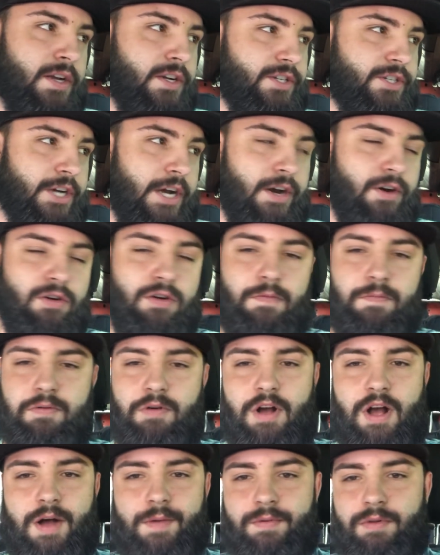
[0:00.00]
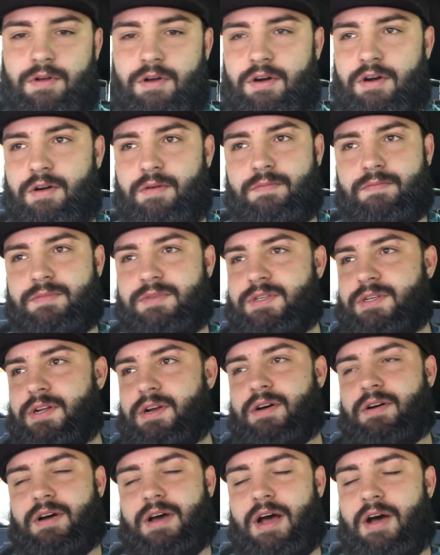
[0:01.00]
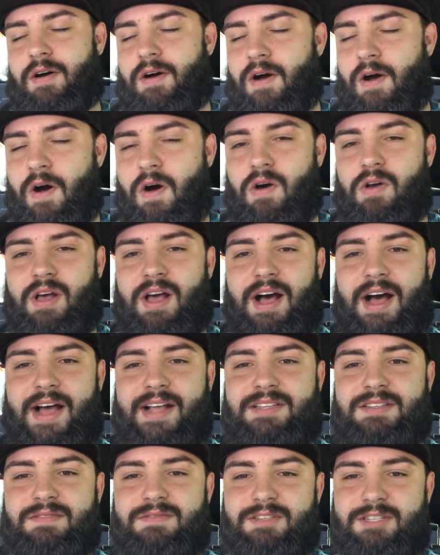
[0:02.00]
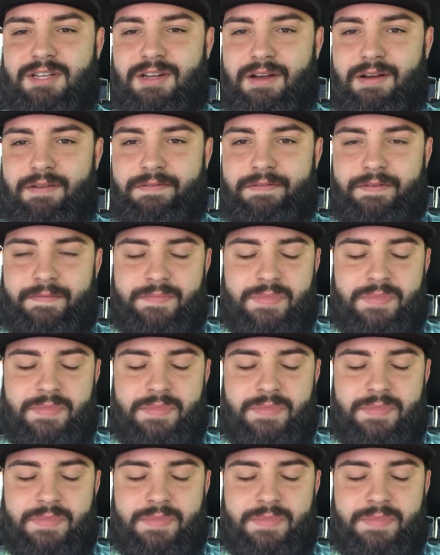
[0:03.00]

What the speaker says: general problems, you know, all kinds of stuff.